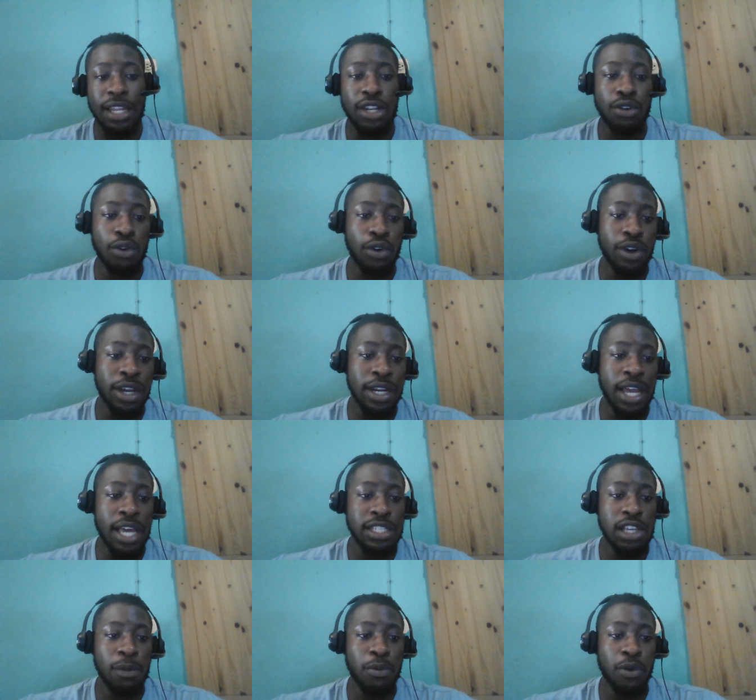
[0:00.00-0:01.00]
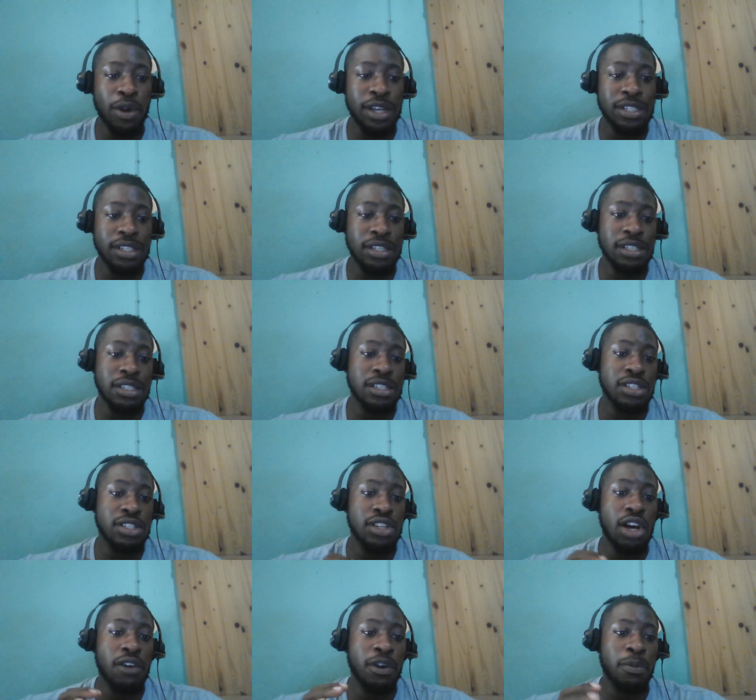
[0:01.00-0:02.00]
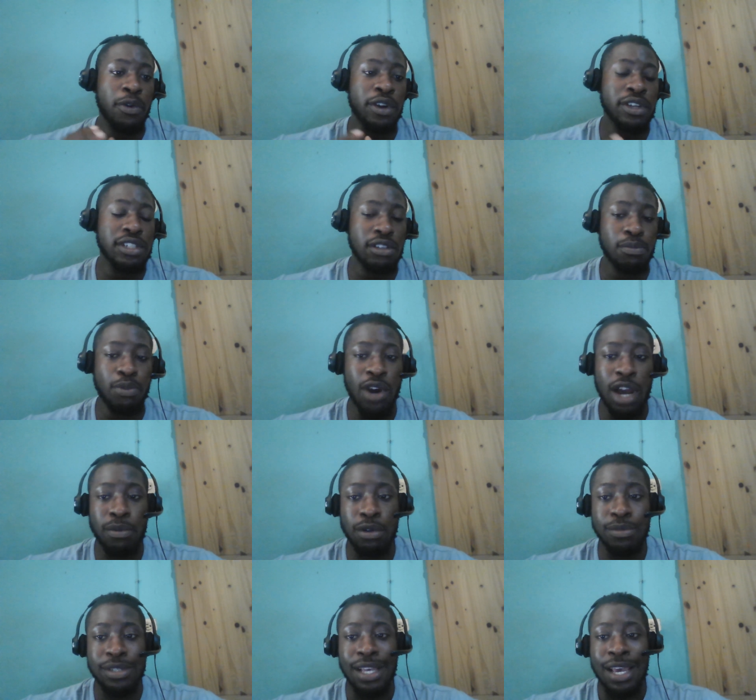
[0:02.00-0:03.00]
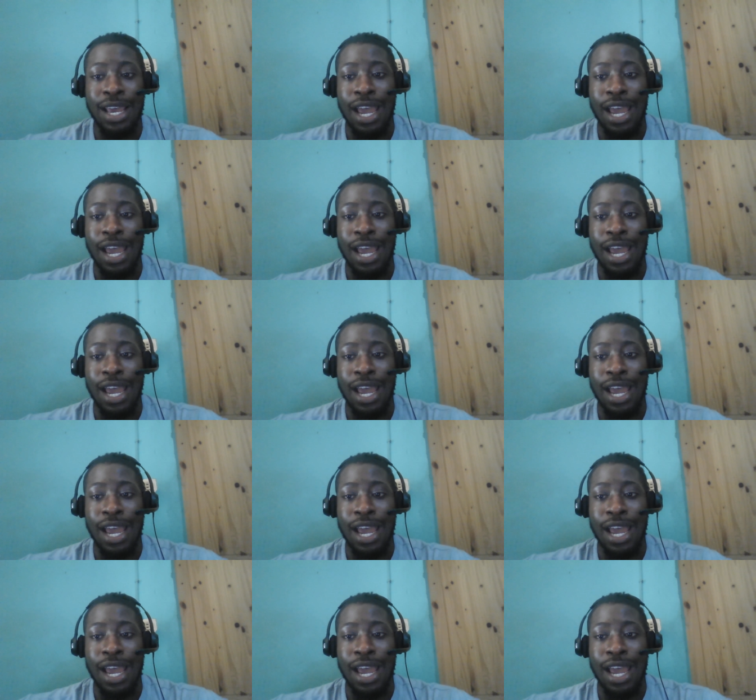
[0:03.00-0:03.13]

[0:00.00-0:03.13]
and organized operations and solved operational problems.